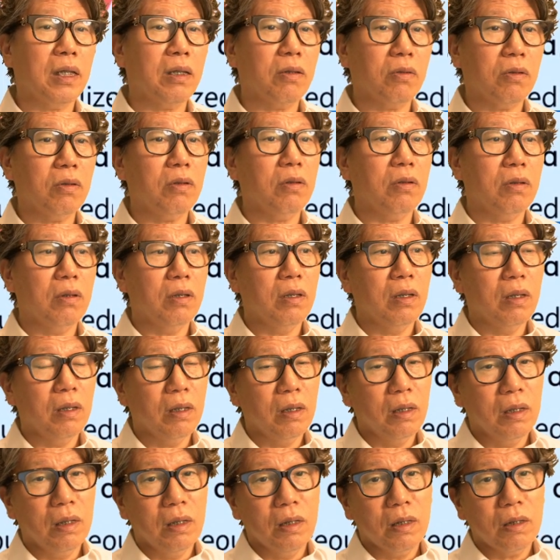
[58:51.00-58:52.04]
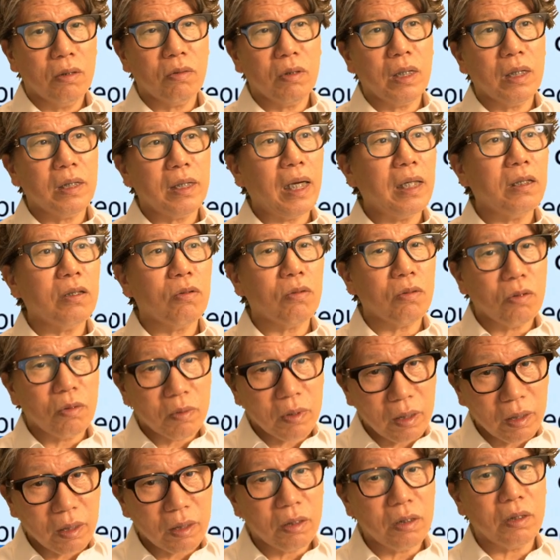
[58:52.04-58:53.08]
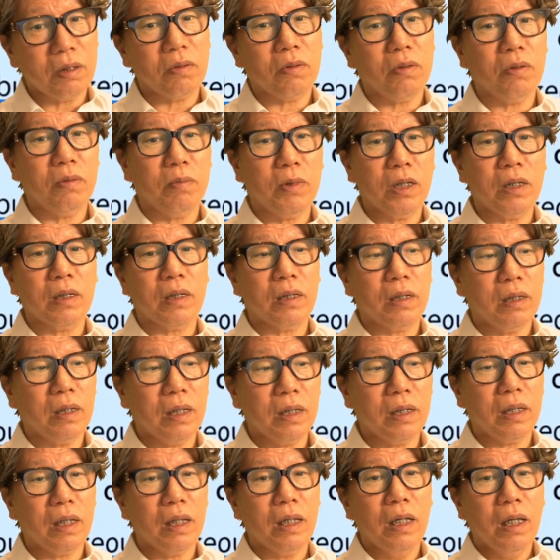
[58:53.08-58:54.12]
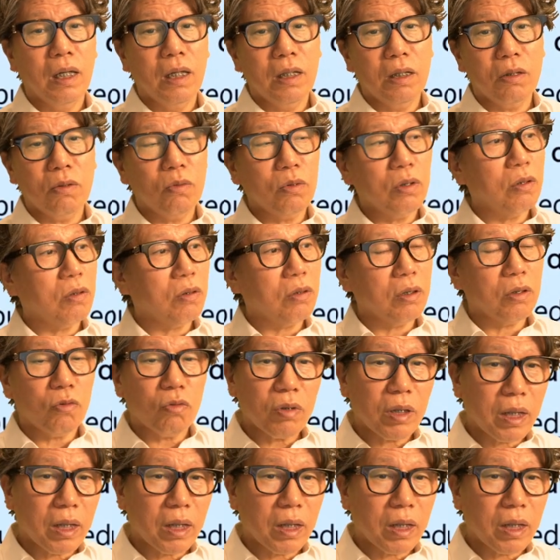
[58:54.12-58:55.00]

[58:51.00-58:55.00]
of implants. Additionally, it is important to use large-size fixtures.